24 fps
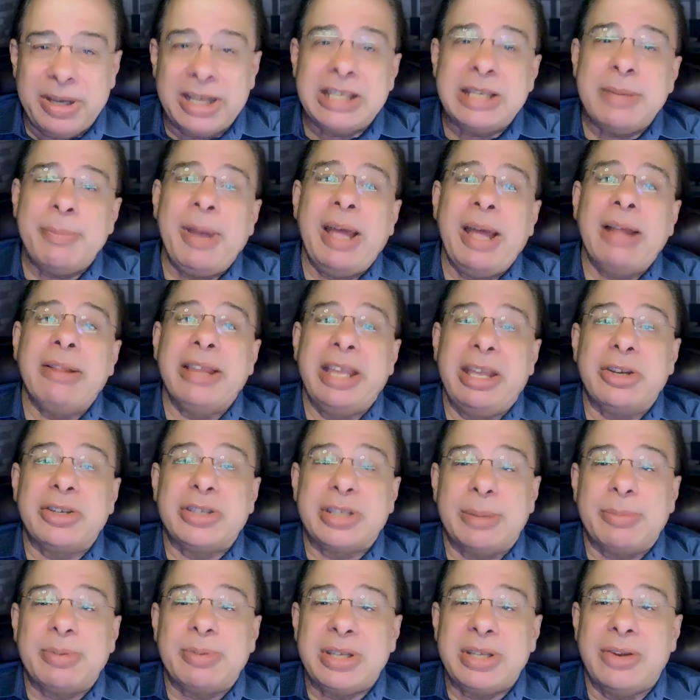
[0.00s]
But it's about
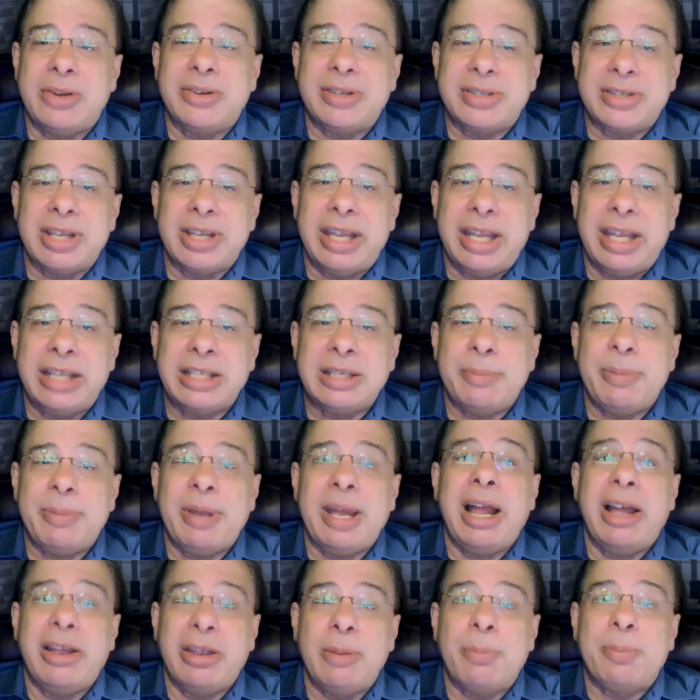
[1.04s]
leadership. Seriously, it's
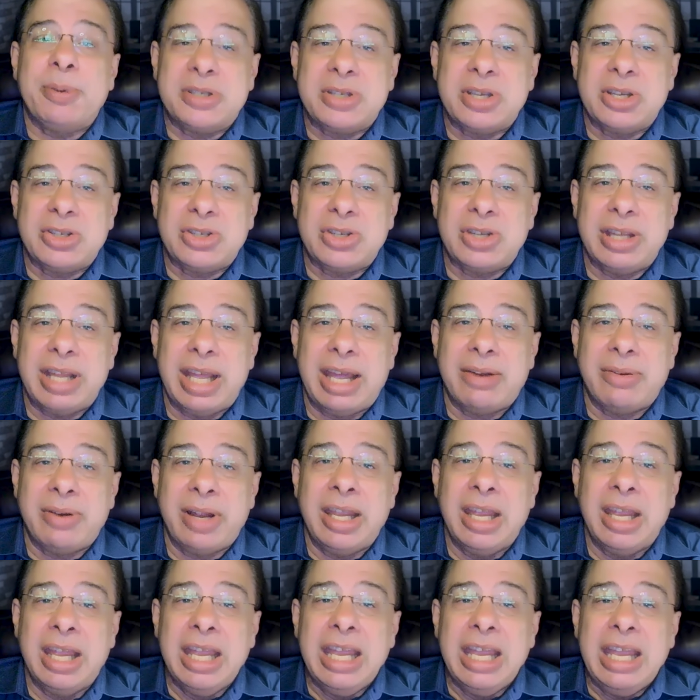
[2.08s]
about how you position that,
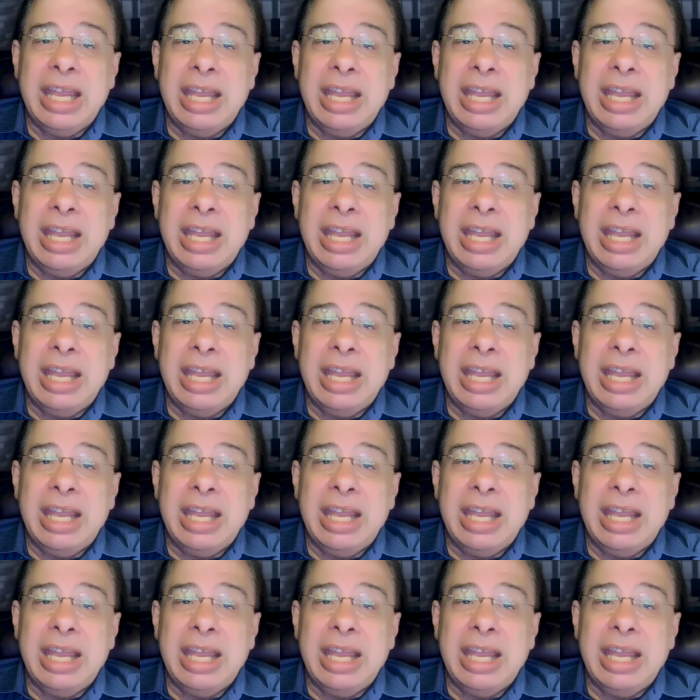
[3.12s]
right?